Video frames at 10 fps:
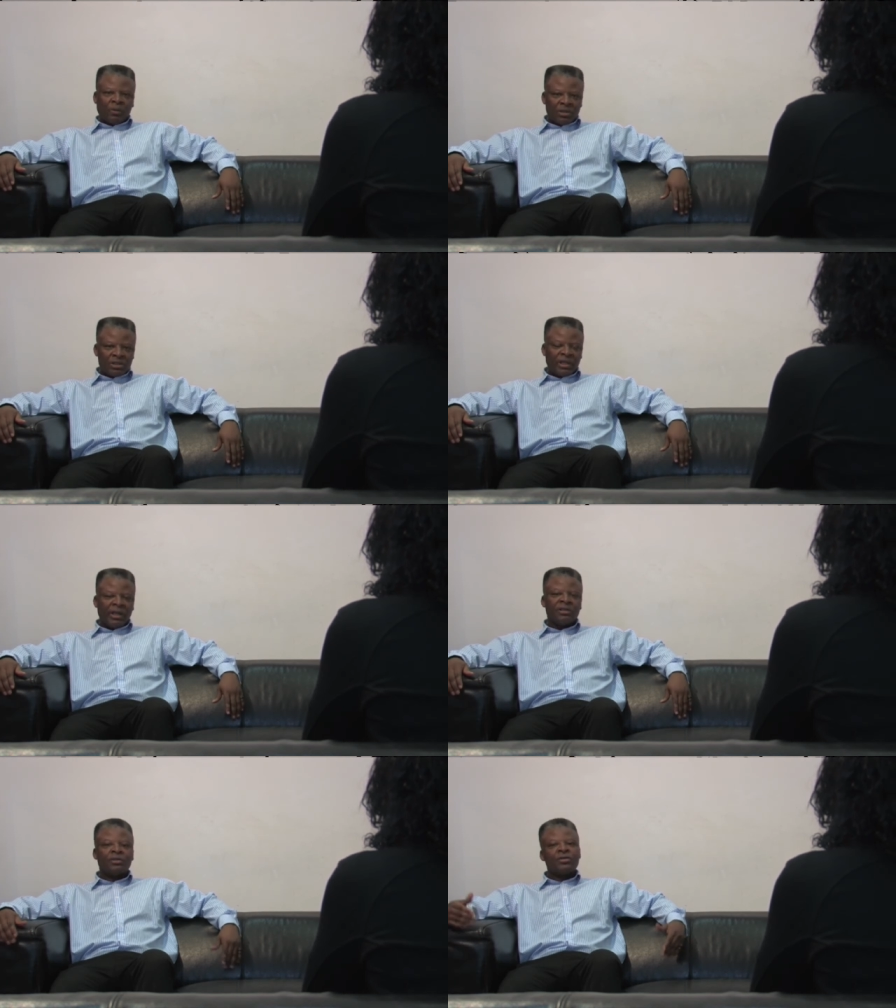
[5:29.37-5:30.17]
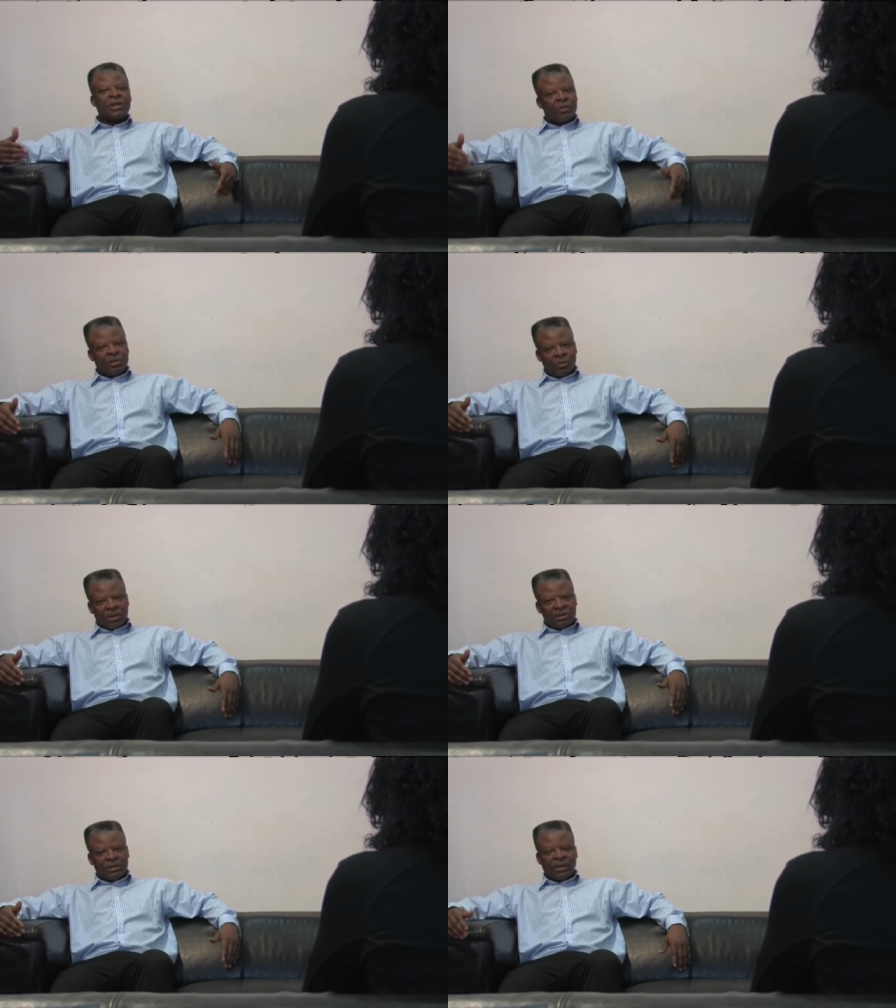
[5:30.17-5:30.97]
want change, those that want to
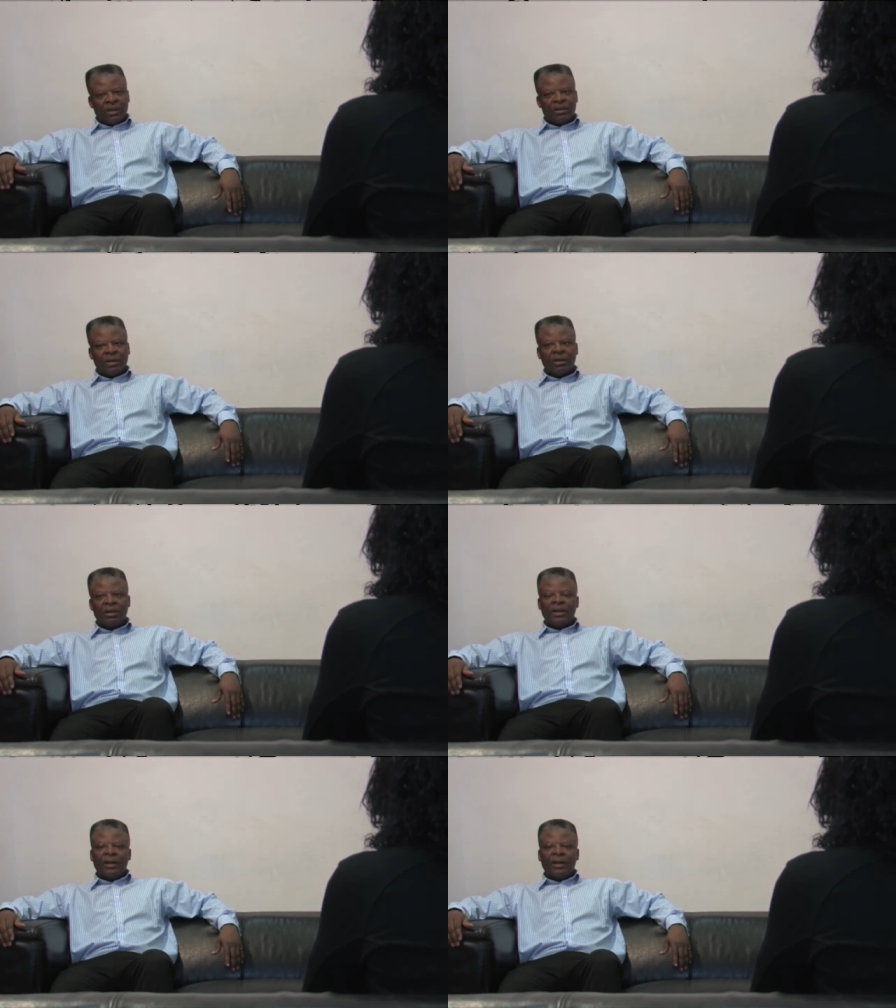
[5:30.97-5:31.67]
work together,